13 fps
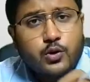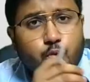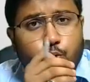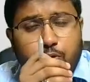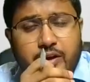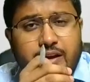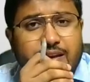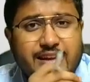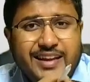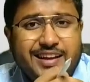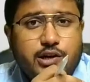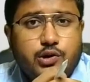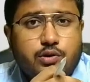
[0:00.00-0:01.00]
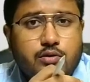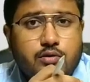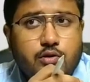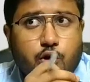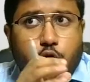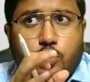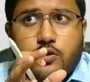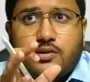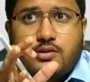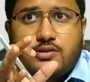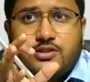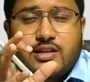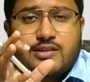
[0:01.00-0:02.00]
we need not
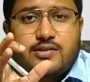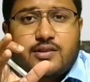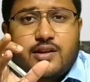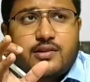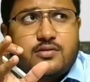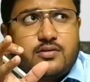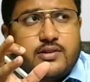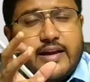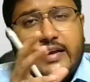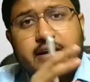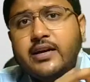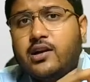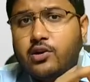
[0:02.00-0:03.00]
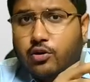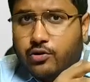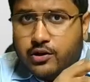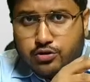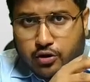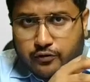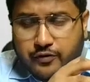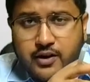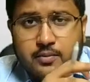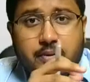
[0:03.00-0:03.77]
just the technical knowledge of it,